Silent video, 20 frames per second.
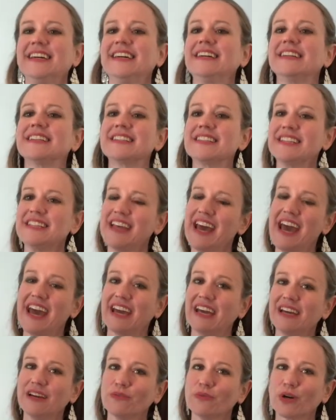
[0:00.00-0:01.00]

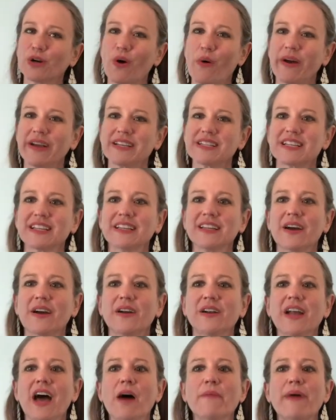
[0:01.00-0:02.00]
Today, we're going to
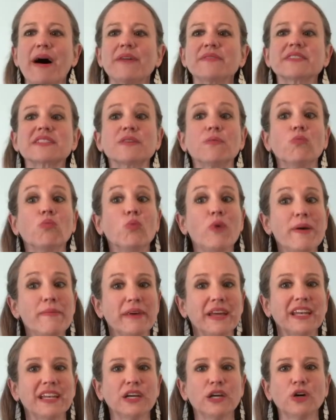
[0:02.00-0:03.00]
learn about some
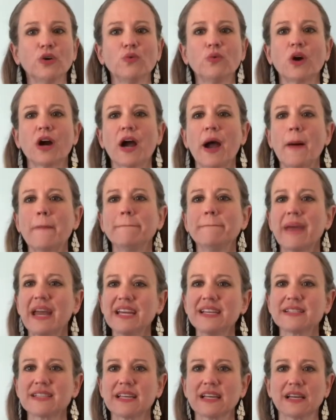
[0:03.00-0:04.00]
women who were
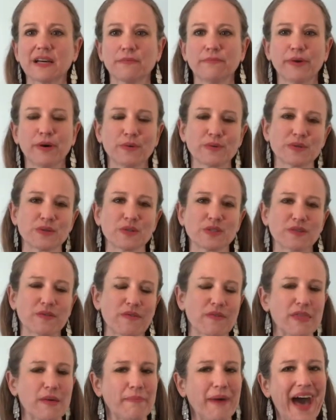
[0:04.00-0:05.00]
amazing composers from
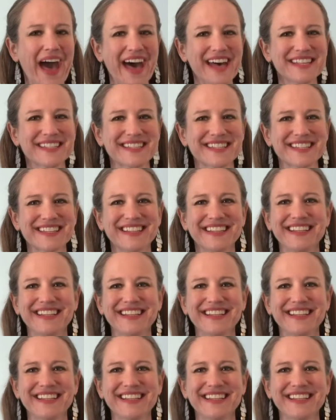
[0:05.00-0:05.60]
the past